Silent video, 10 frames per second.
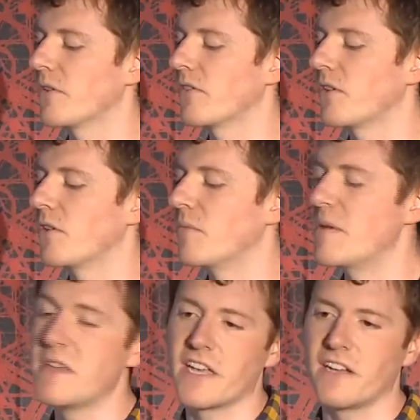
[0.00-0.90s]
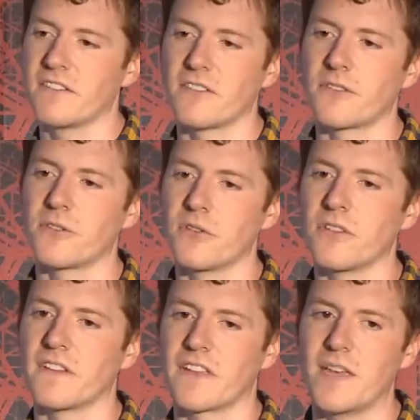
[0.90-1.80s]
So Mimikatz is a tool
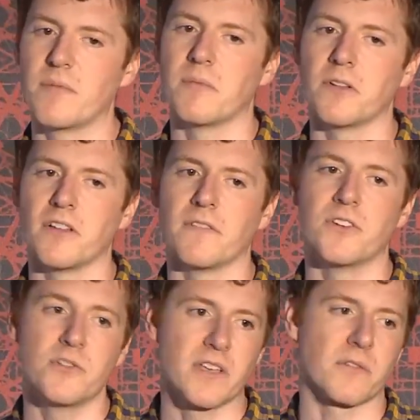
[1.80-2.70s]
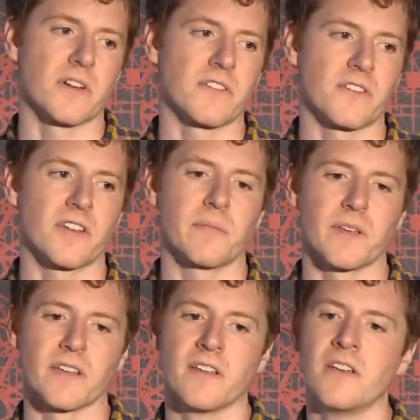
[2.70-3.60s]
that's capable of doing credential dumping